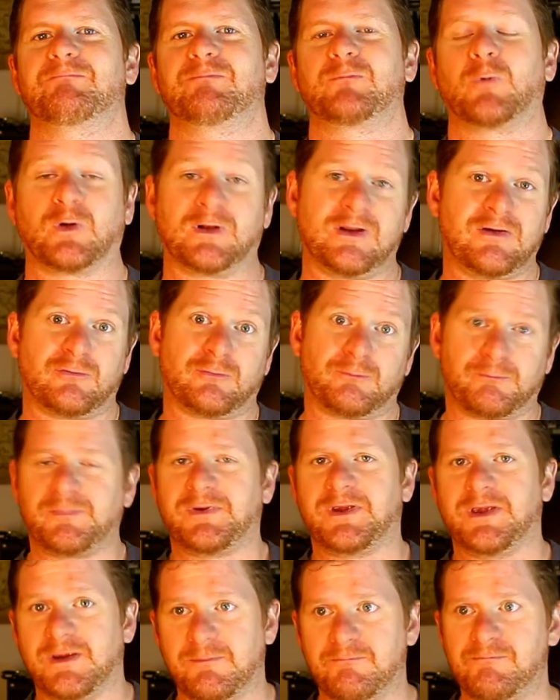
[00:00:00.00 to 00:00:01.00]
or at least
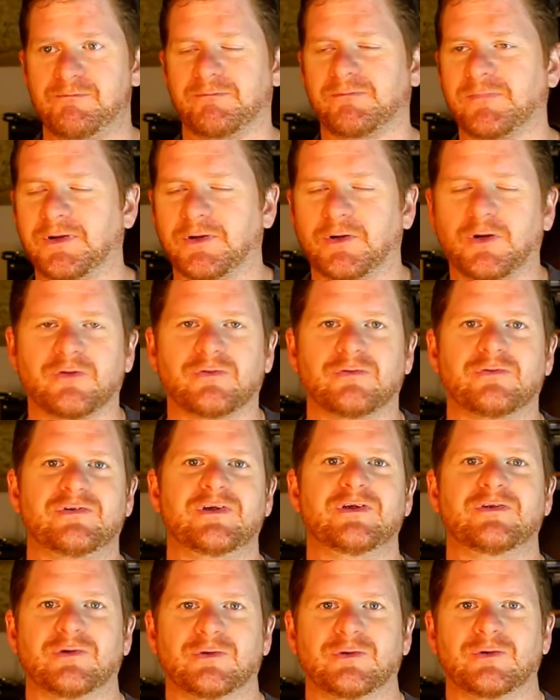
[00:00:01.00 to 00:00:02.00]
he goes and
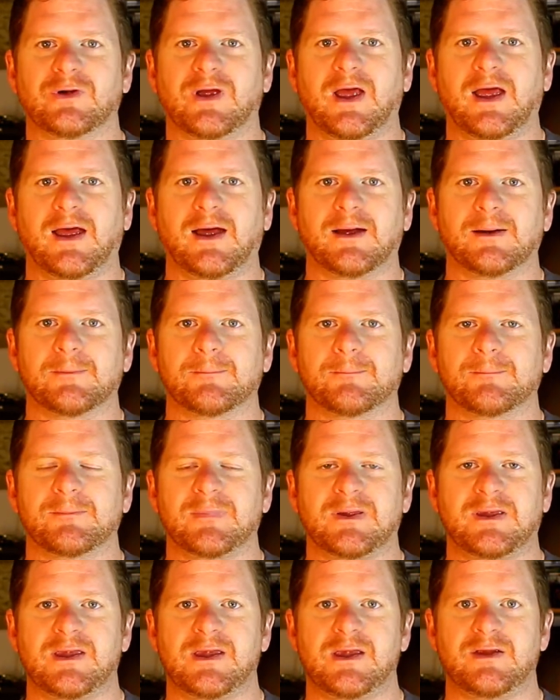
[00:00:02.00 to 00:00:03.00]
sees her,
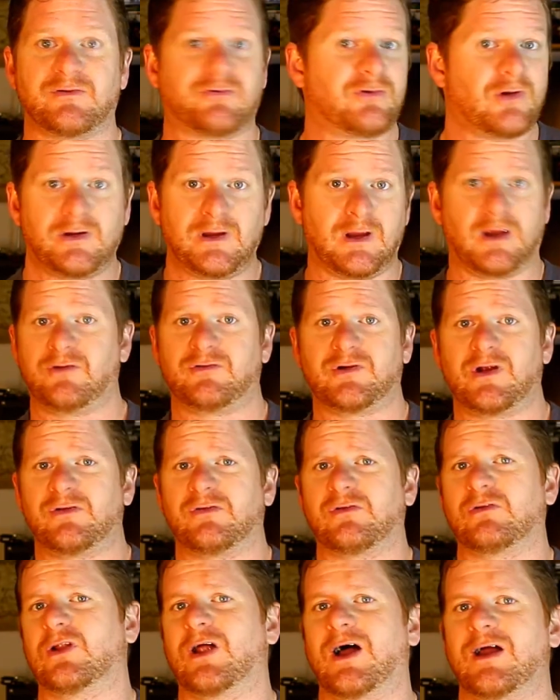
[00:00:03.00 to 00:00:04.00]
he changes
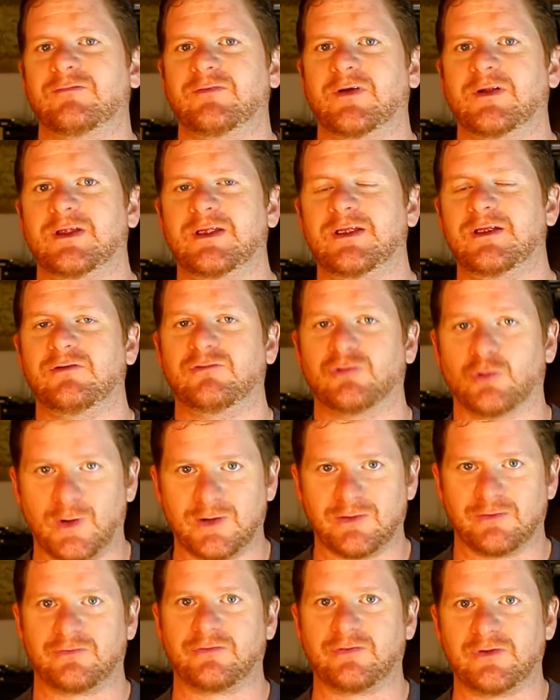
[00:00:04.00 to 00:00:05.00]
his life and he
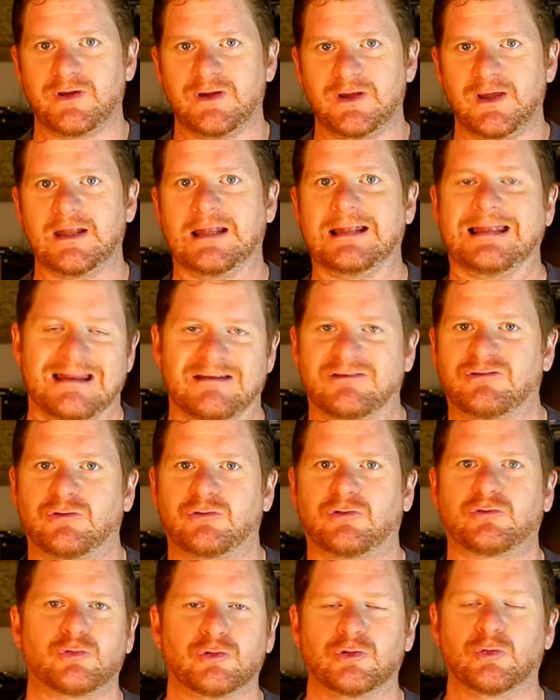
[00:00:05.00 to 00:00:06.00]
joins the elite
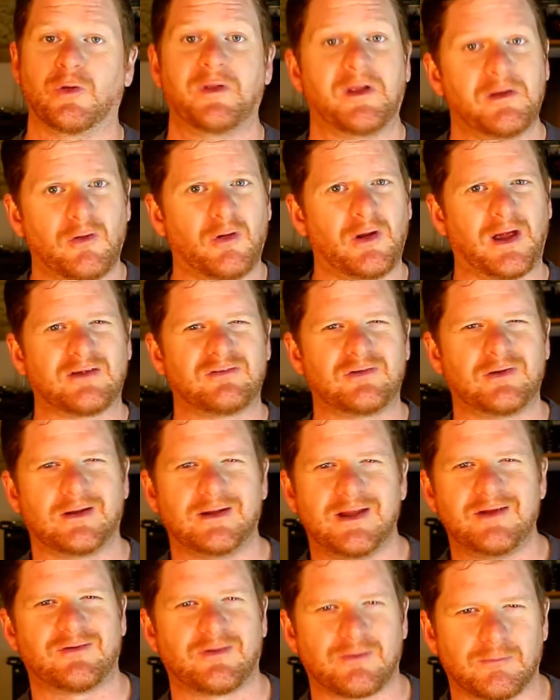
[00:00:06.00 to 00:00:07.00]
crew. Well, they're not actually
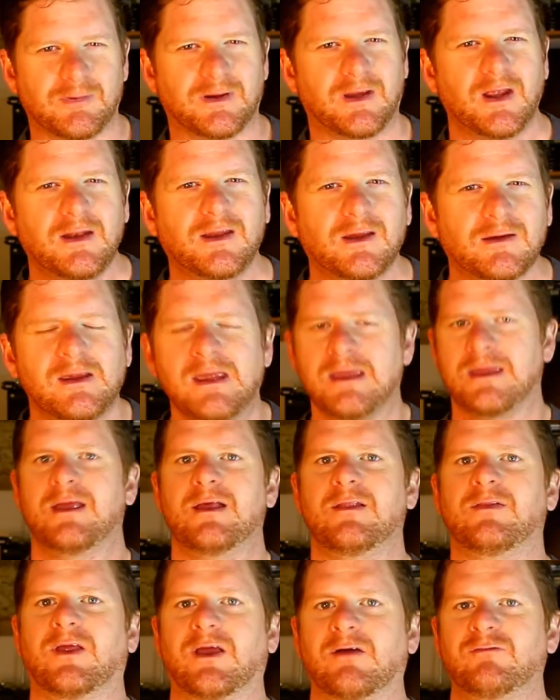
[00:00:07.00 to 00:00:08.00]
elite at the beginning,
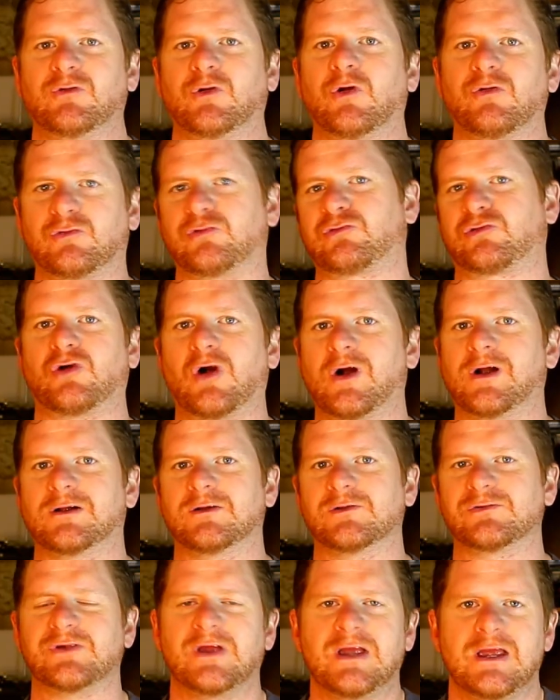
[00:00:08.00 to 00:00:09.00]
they have to go through
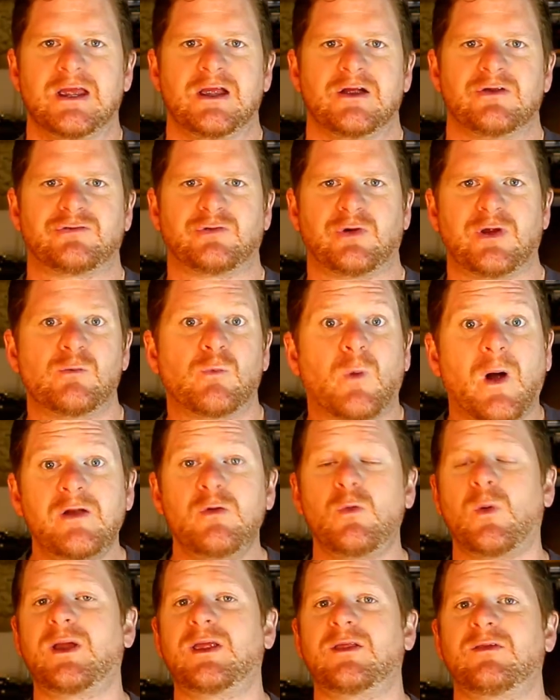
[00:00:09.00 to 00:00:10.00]
trials. So in
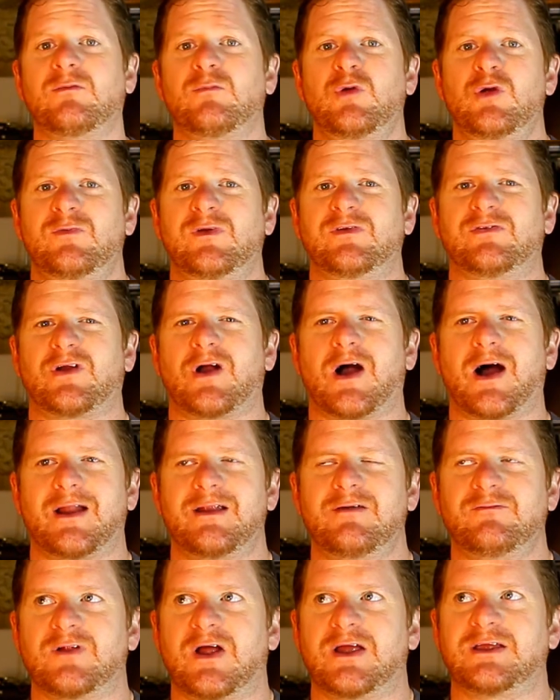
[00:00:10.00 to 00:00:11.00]
one way, the movie is kind
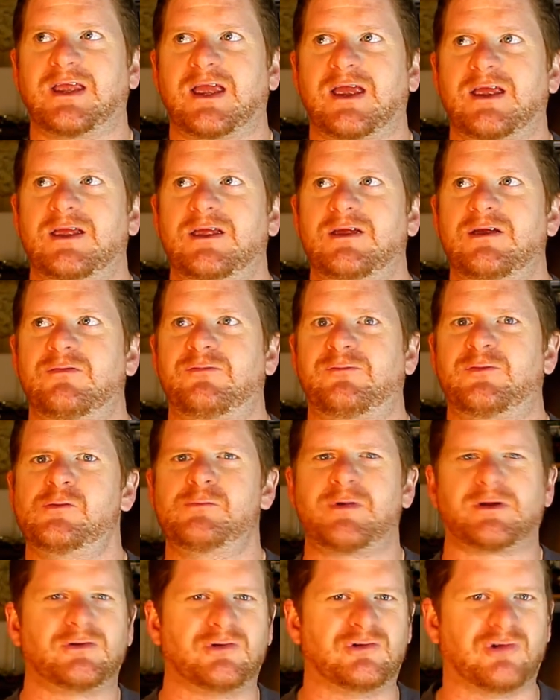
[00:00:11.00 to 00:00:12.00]
of like a Full
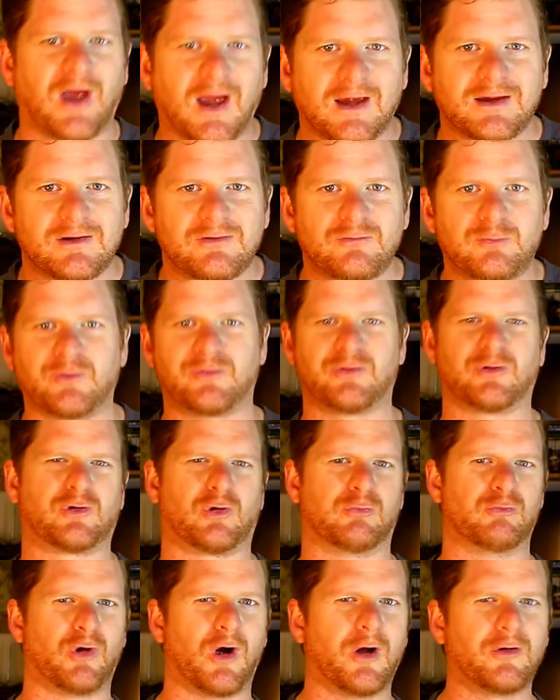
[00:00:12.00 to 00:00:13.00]
Metal Jacket with the
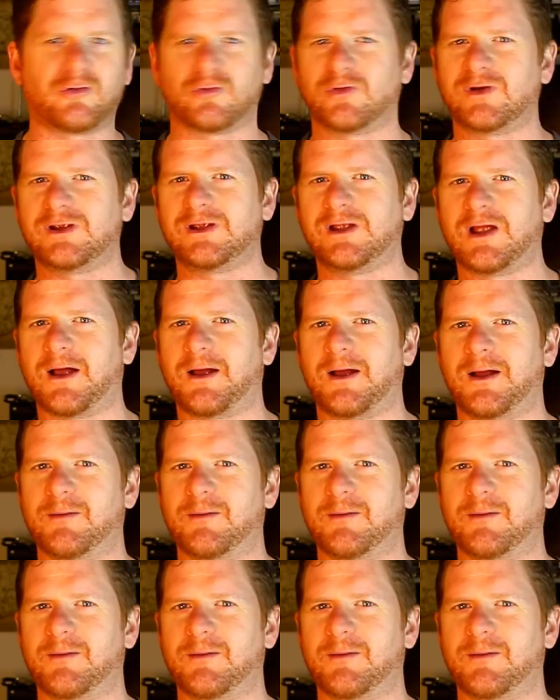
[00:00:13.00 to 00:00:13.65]
camaraderie